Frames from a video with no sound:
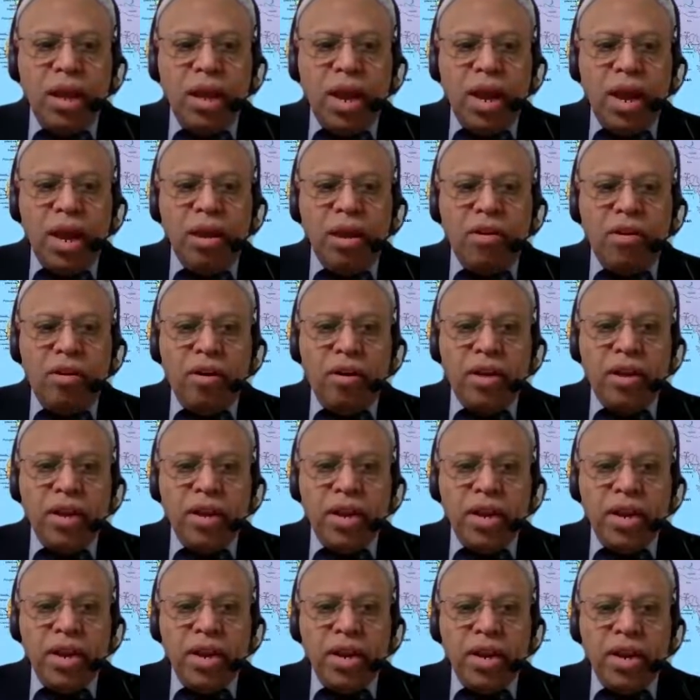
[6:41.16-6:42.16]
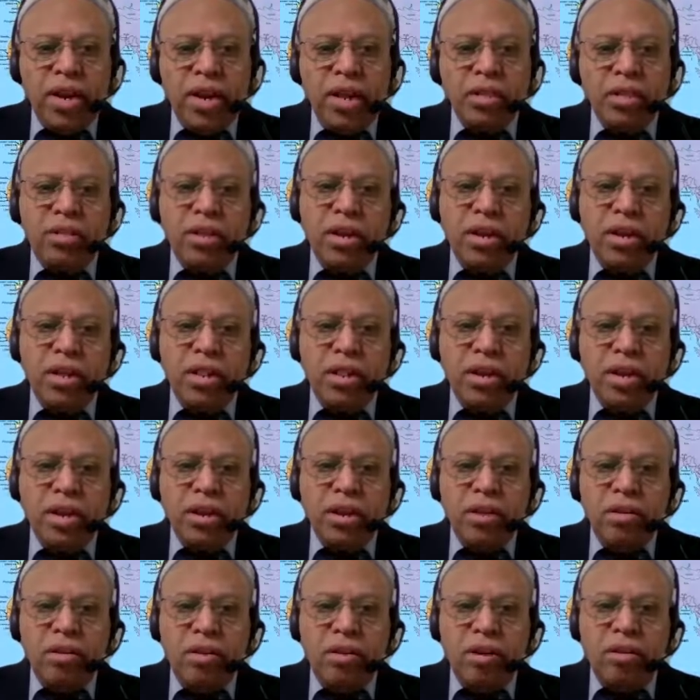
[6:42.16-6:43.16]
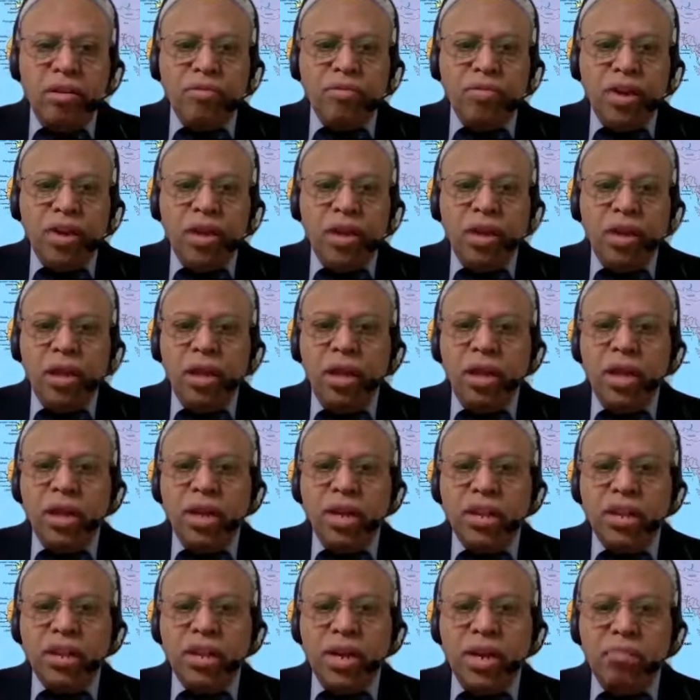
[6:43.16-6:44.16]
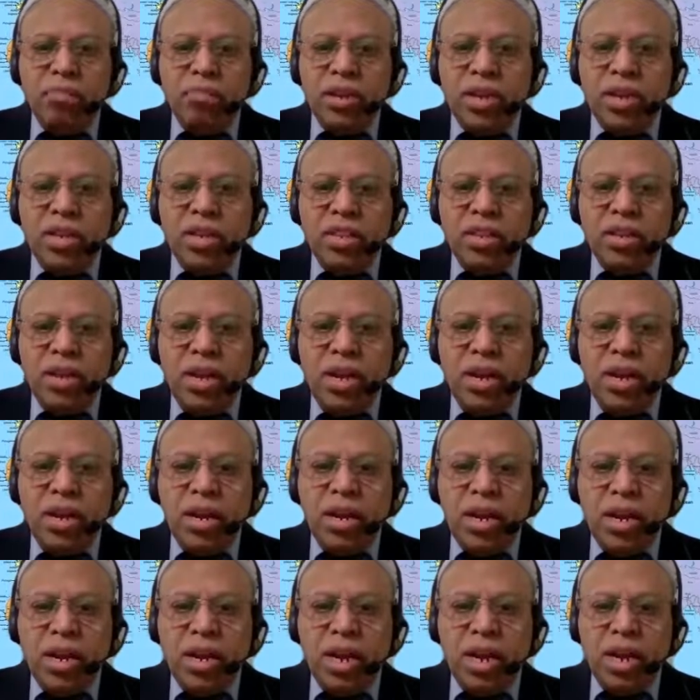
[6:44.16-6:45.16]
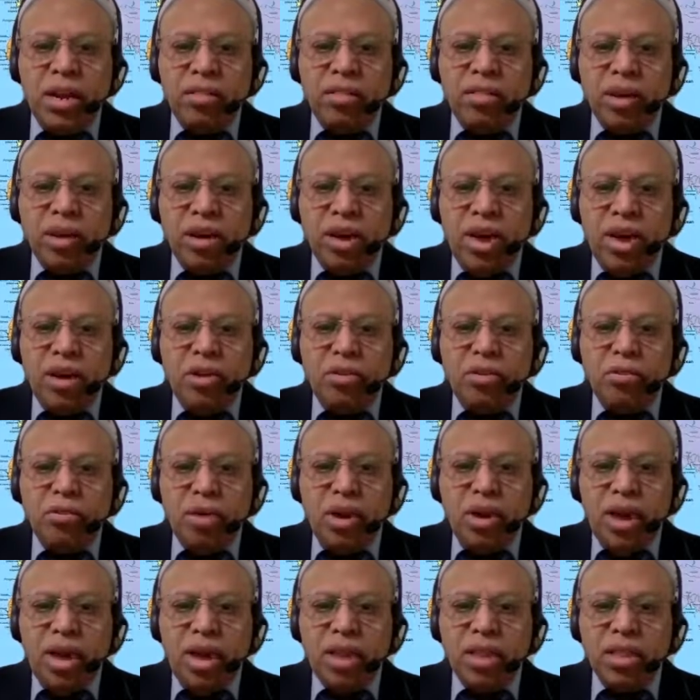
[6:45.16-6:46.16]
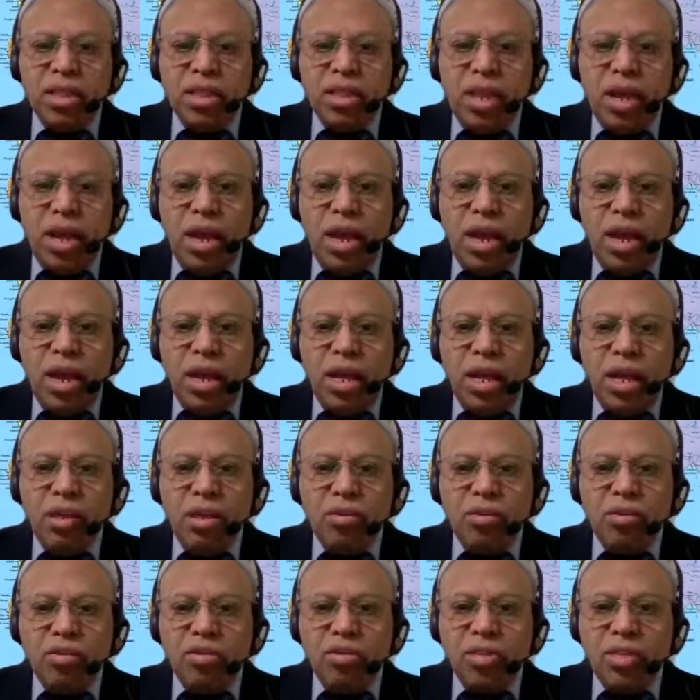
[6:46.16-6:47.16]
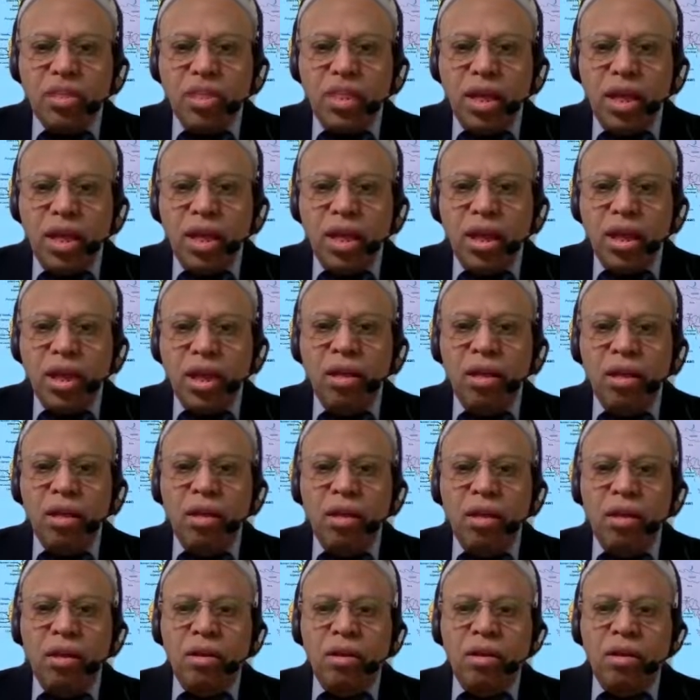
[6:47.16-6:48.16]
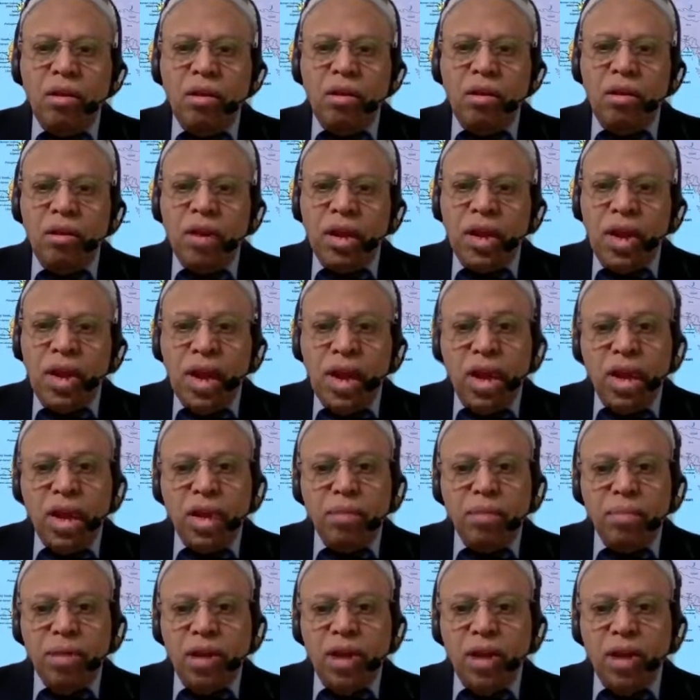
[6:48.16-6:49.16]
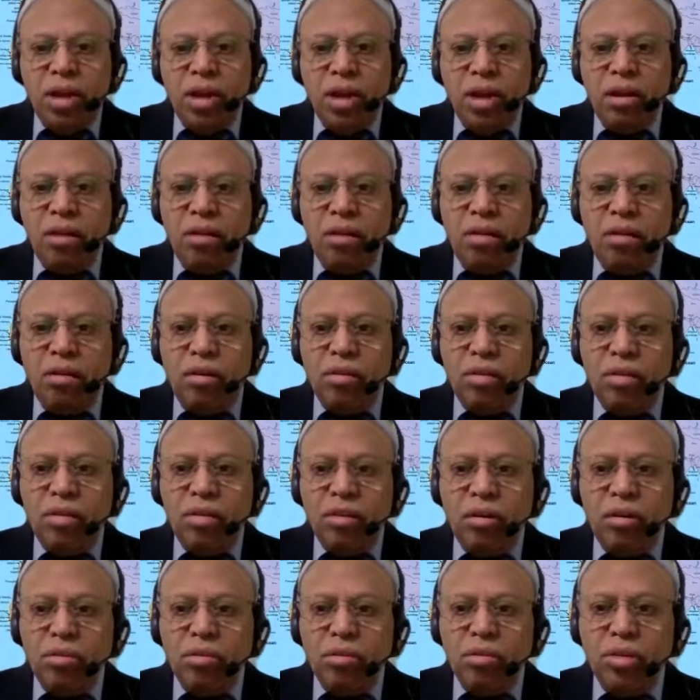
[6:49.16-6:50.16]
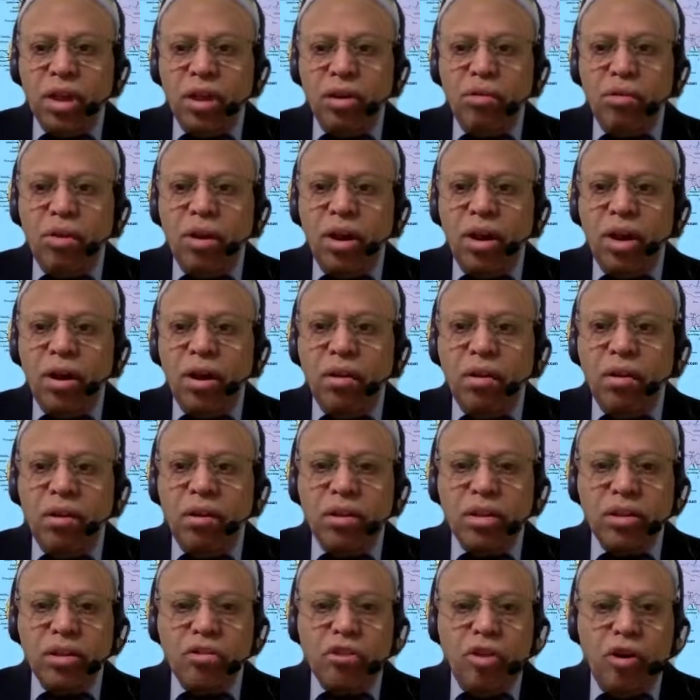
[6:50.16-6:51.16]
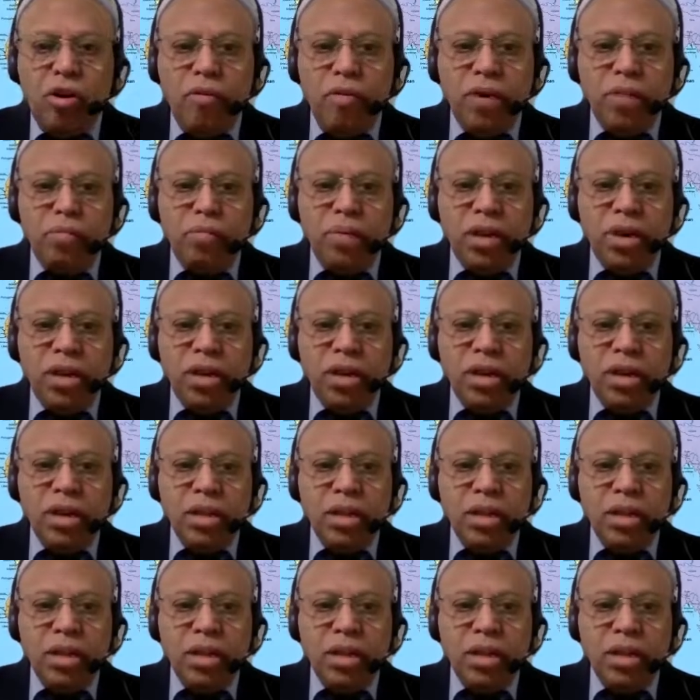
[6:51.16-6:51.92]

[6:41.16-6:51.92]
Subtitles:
An ordinary citizen of an Islamic state has the right to ask any question on any matter on to the ruler or the government.